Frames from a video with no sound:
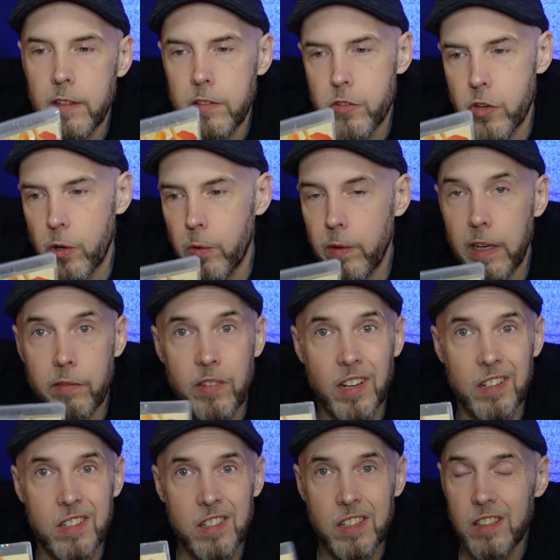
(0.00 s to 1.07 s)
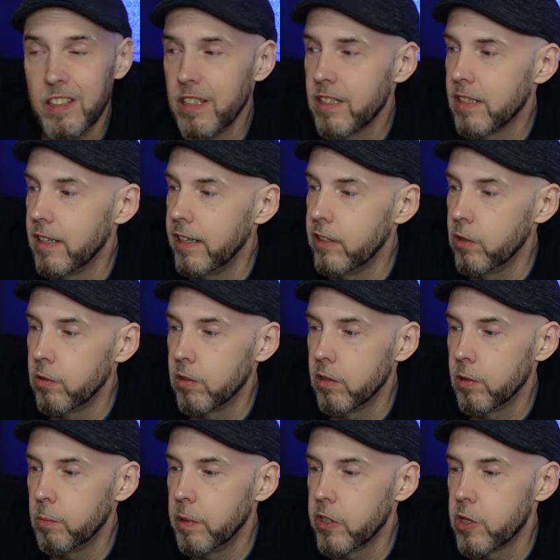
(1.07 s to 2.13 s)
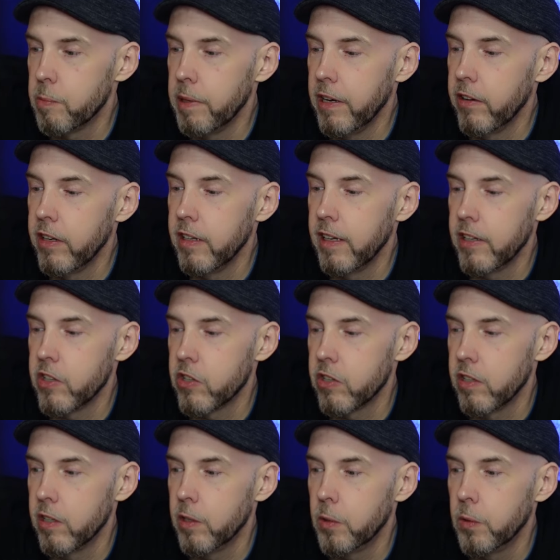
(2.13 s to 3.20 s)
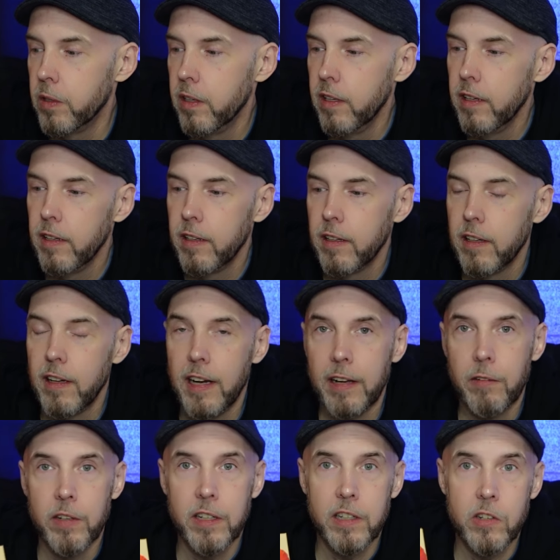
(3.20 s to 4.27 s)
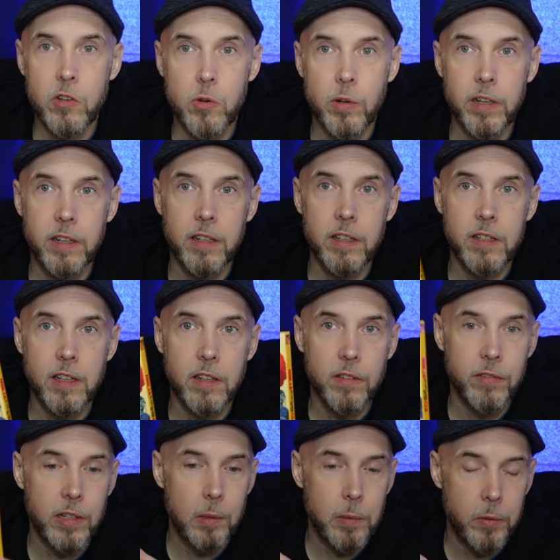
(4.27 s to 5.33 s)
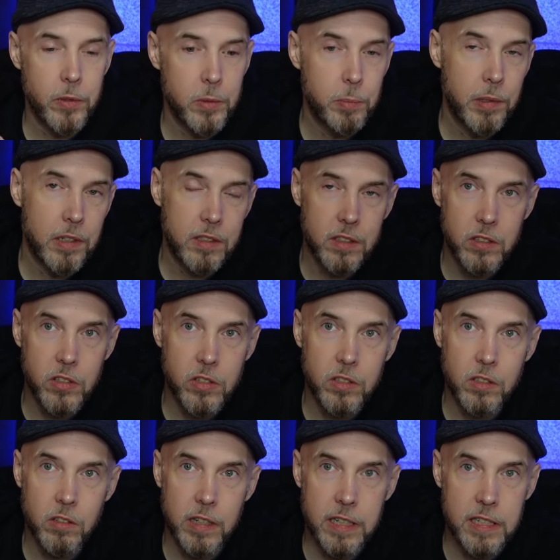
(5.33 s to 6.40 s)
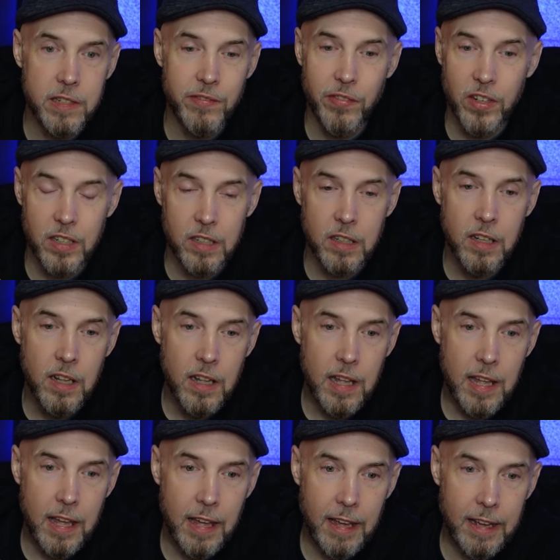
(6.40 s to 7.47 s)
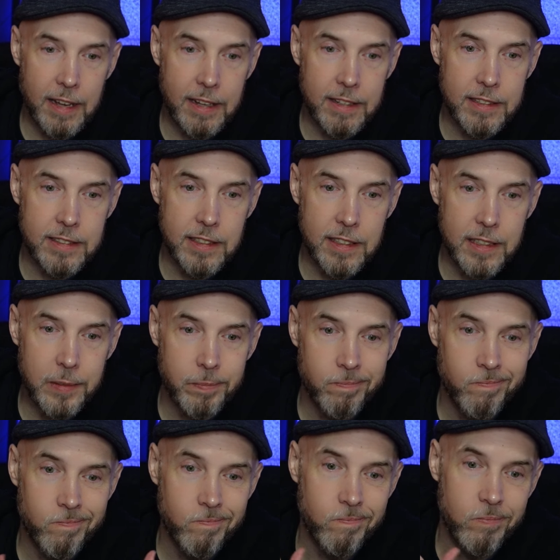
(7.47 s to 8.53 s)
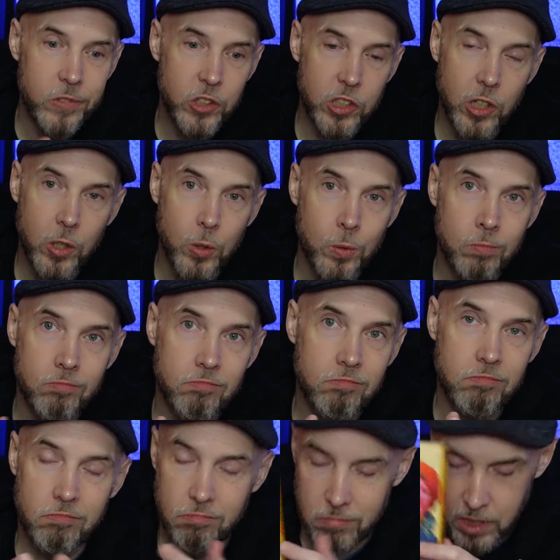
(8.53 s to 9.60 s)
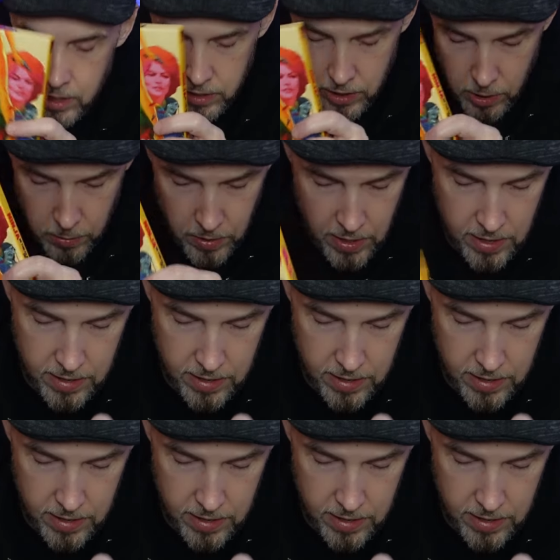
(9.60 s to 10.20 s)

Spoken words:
So I've not seen this. I don't know much about it. I just know I really enjoyed his other film. It was bonkers, crazy fun. And so there you go.